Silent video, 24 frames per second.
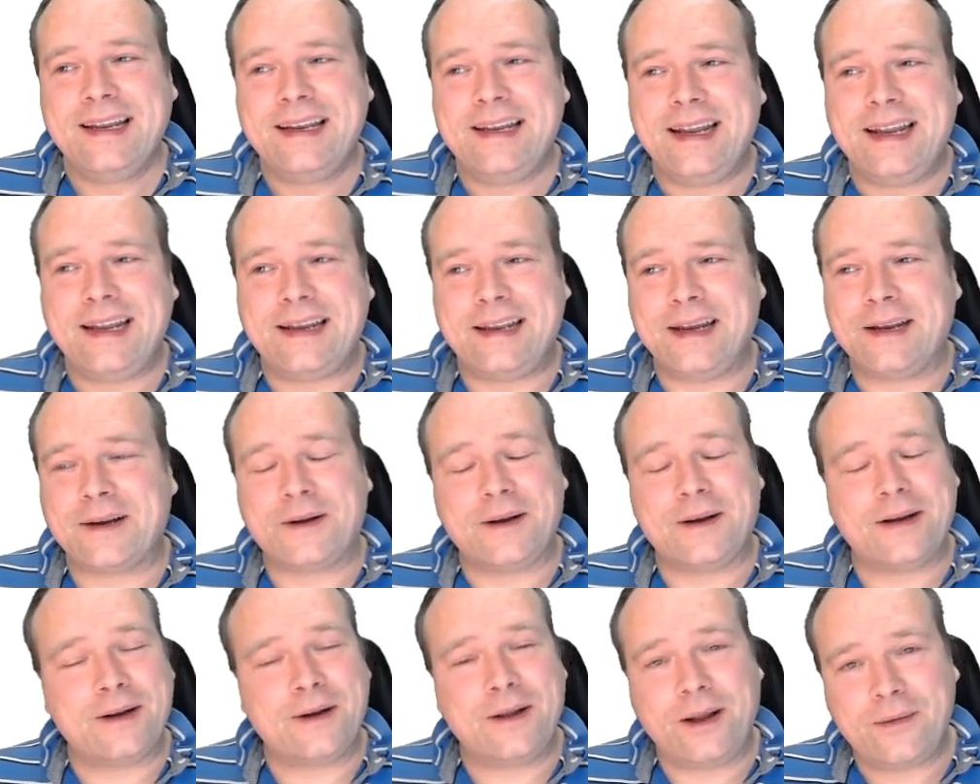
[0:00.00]
Then I
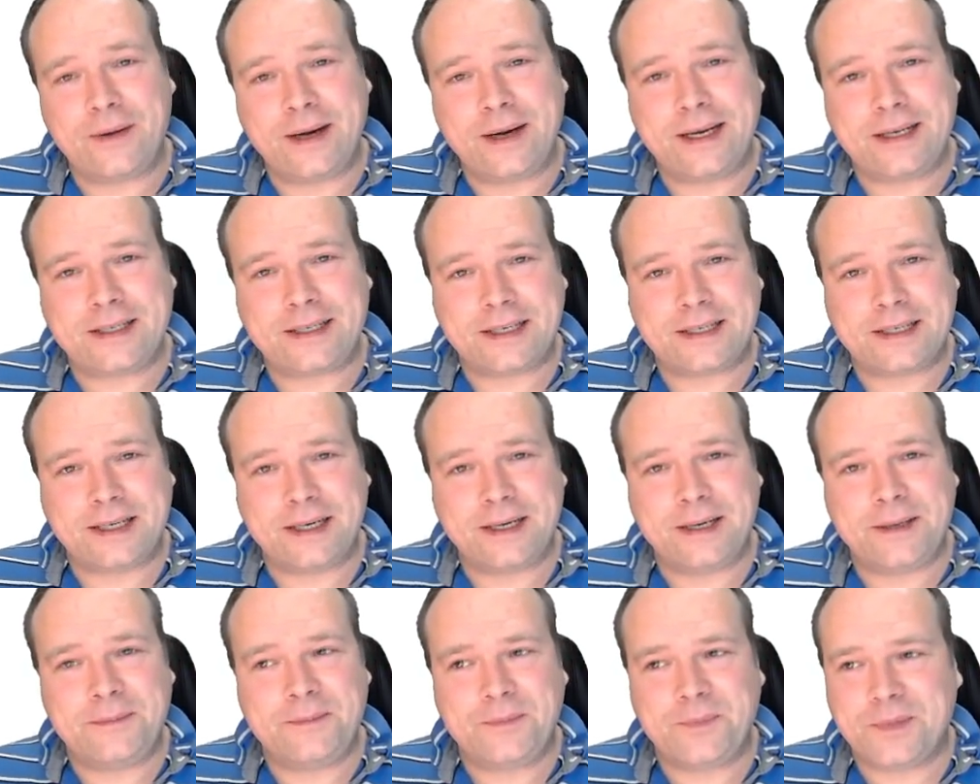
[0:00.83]
got another raise,
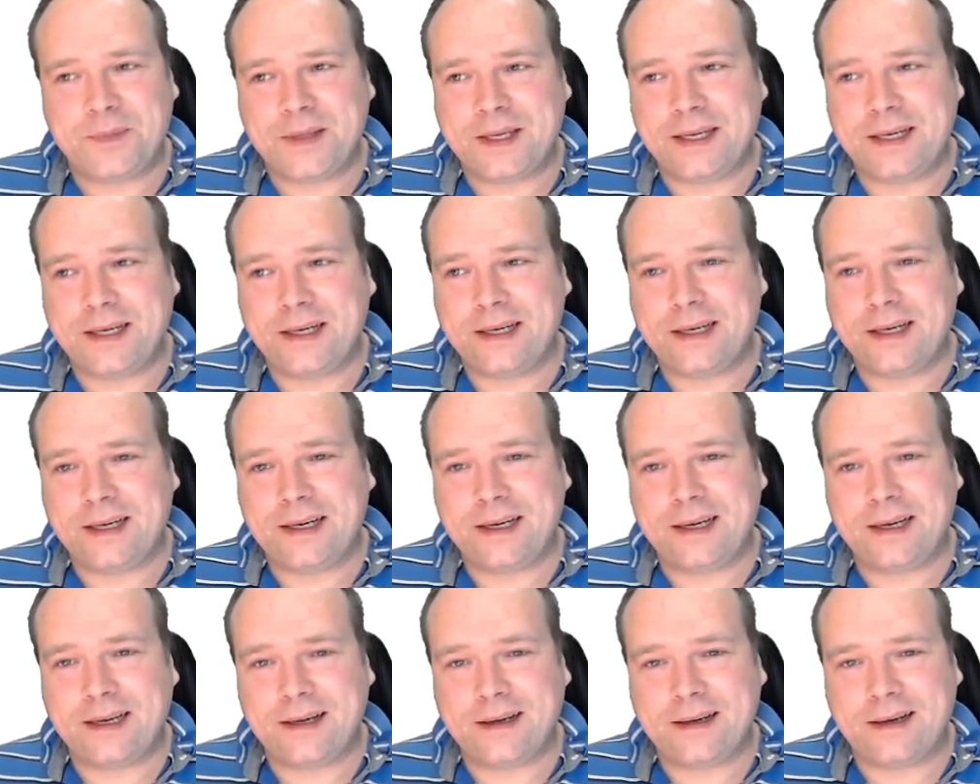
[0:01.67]
actually.
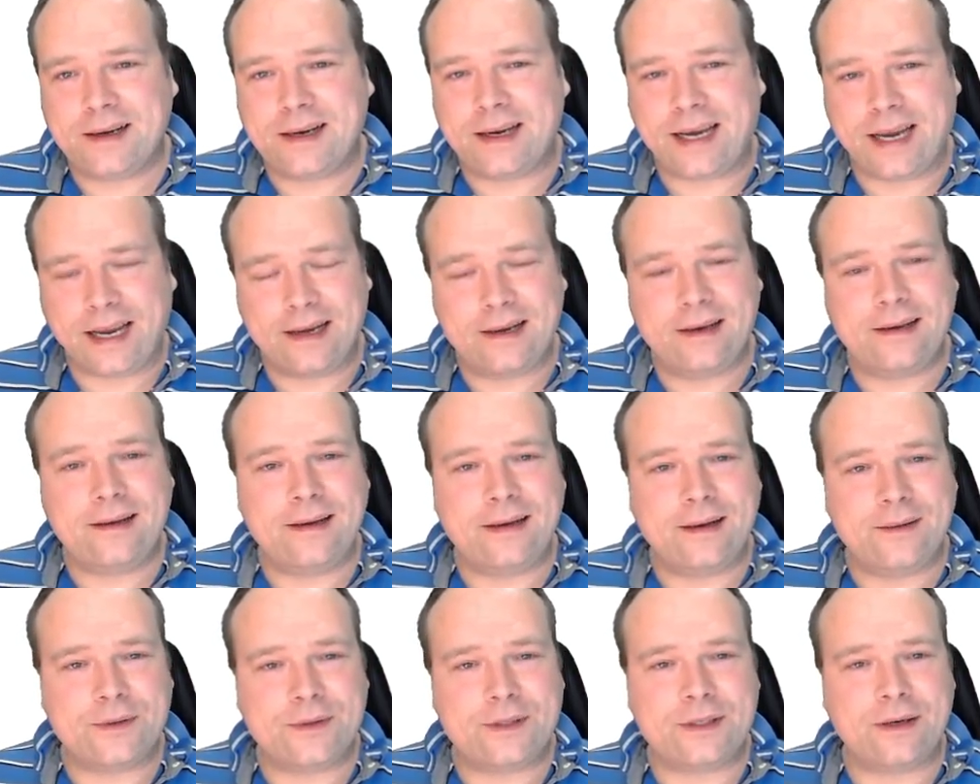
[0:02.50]
Again,
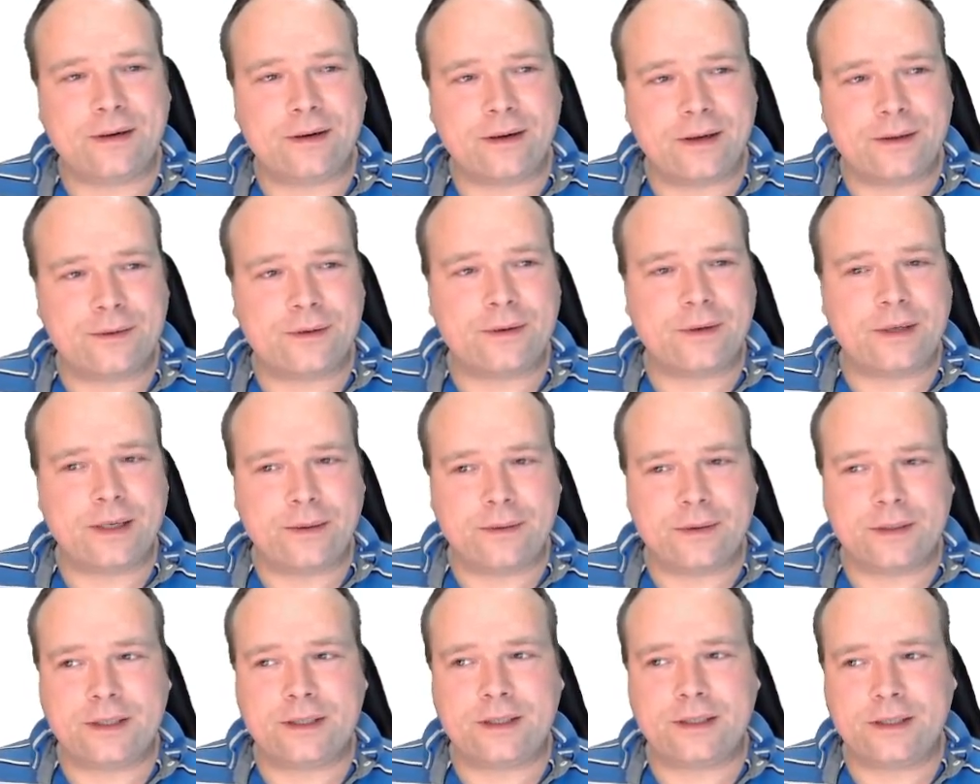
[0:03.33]
it was
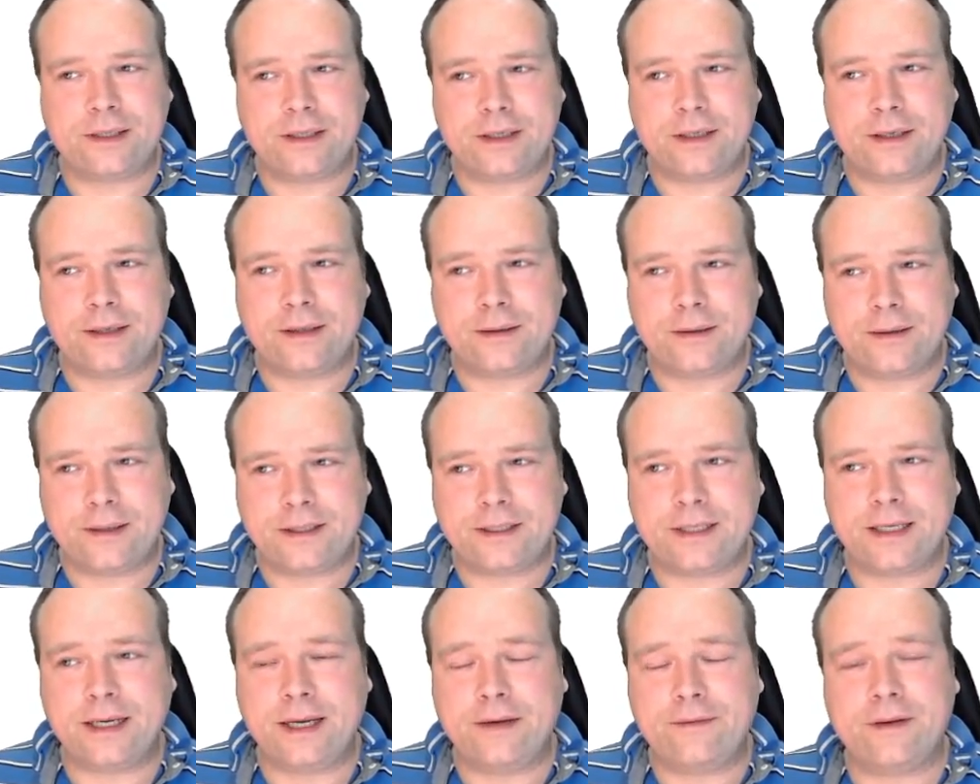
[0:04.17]
a
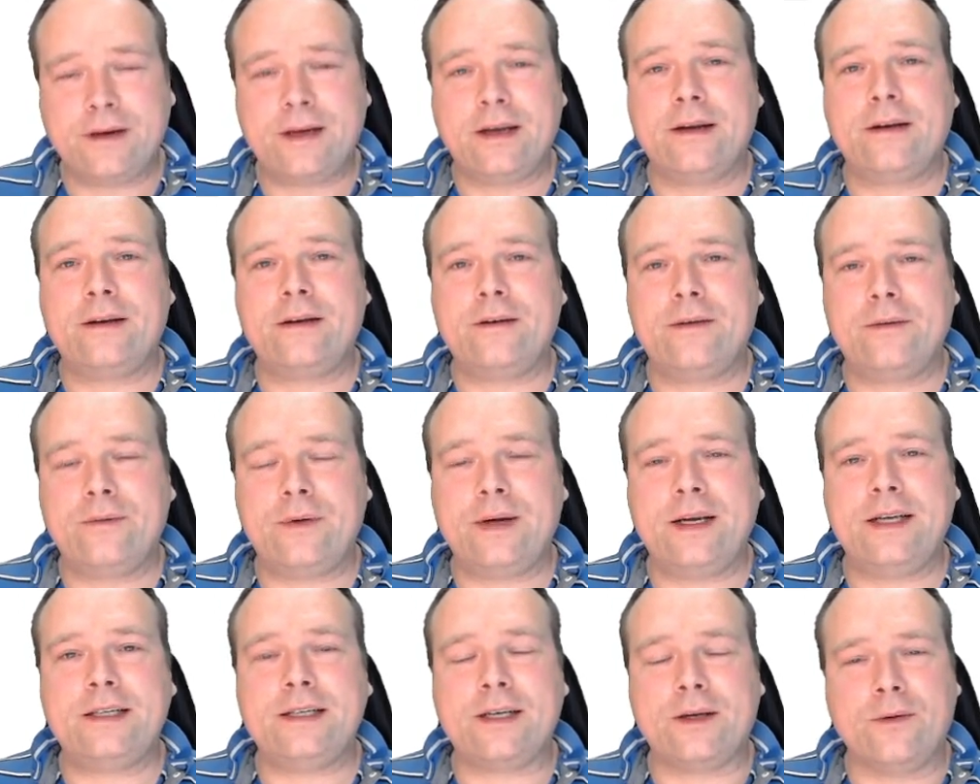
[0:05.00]
significant raise.